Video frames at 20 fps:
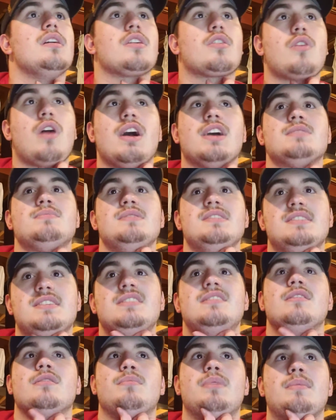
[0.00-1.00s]
Crosby's
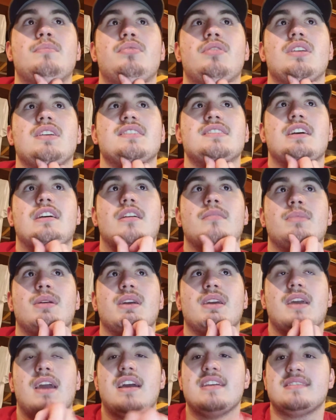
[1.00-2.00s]
still been pretty solid,
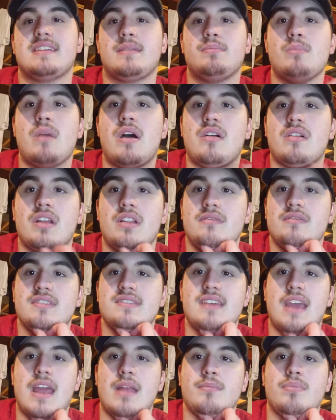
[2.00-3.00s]
but guys like Malkin and
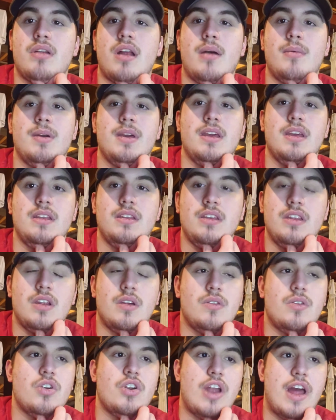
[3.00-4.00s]
Letang probably,
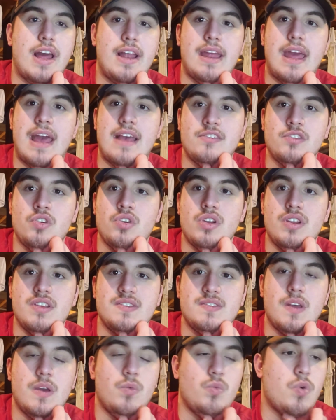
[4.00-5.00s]
they're not as good
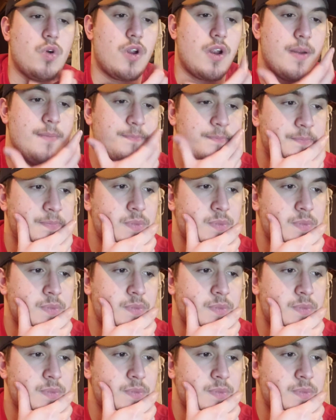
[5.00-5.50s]
as they were.